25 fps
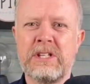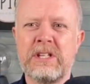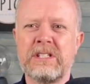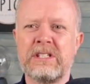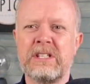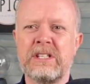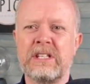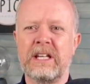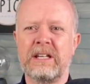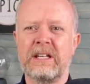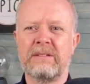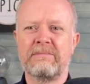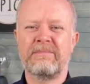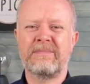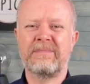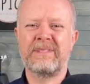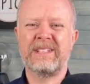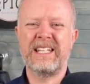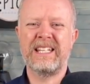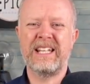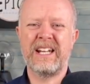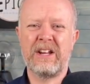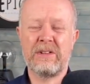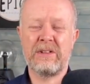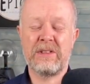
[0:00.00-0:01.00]
isn't it?
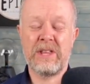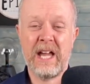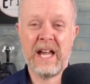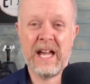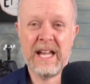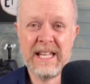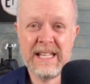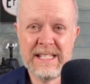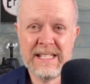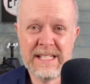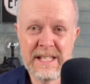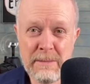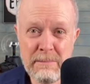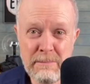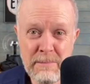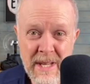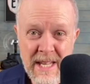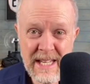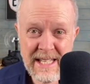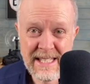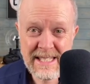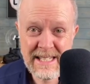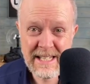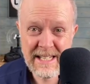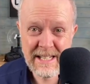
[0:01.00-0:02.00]
That is a
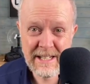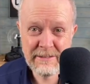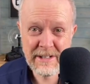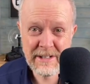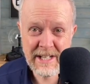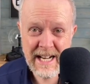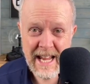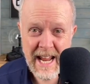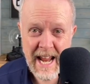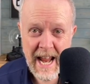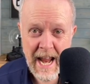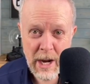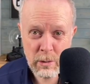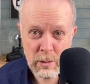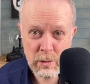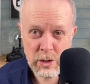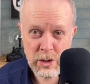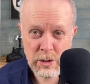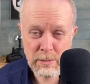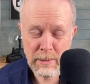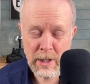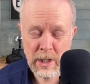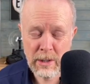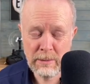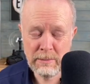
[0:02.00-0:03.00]
bit of an
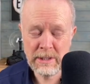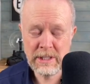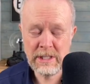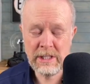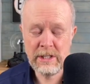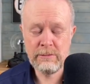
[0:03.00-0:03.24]
ouch moment.